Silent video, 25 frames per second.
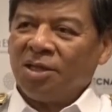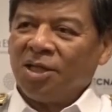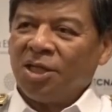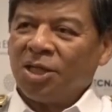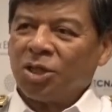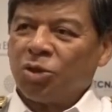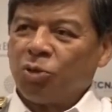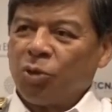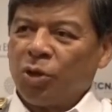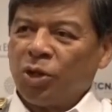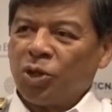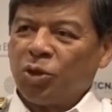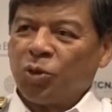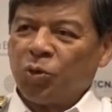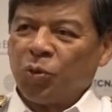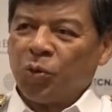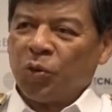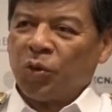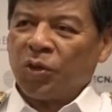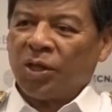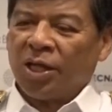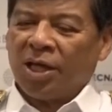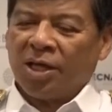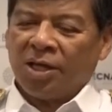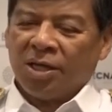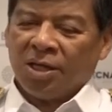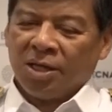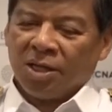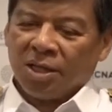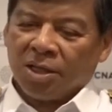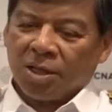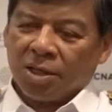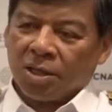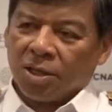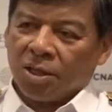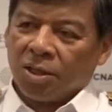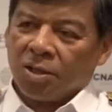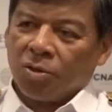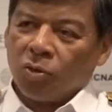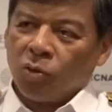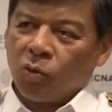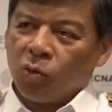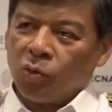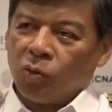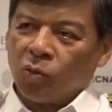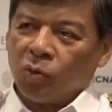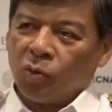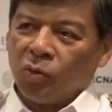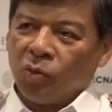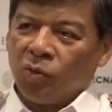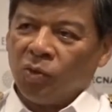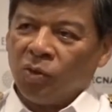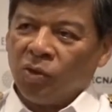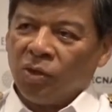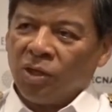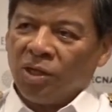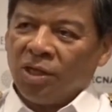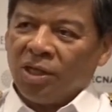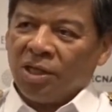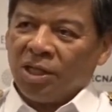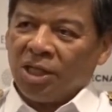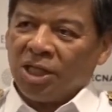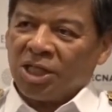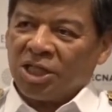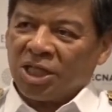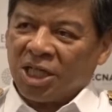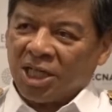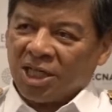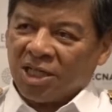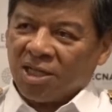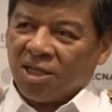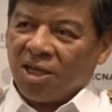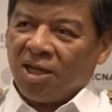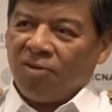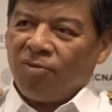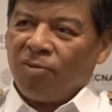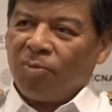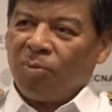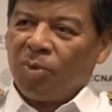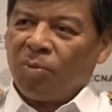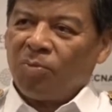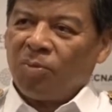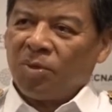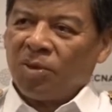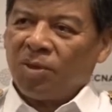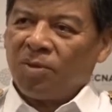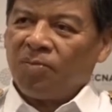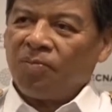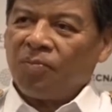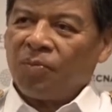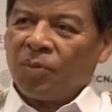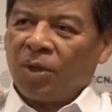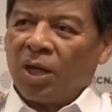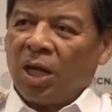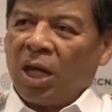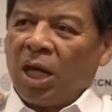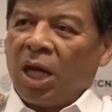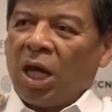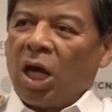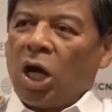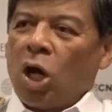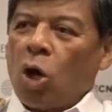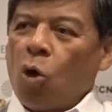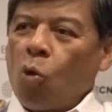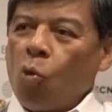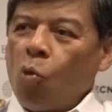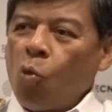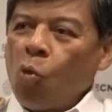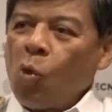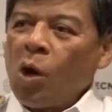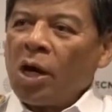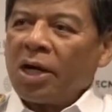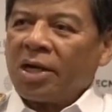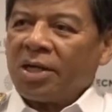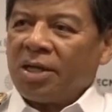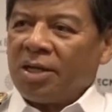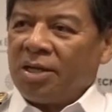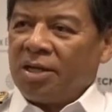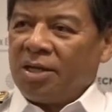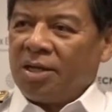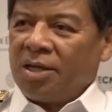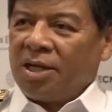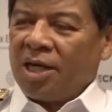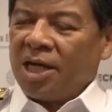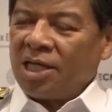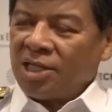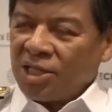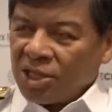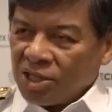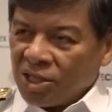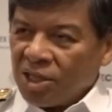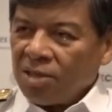is to ensure that the crew, in this case the Navy people, work as a